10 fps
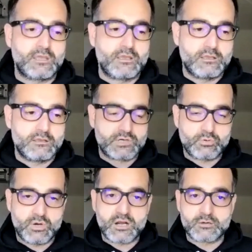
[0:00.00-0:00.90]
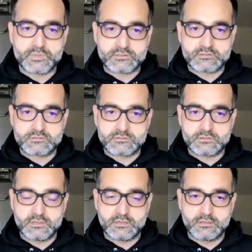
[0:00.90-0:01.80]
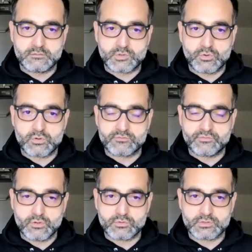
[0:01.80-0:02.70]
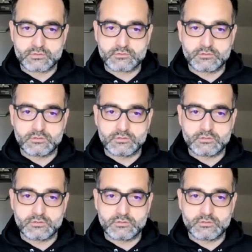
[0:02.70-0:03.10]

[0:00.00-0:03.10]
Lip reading: a requirement going forward,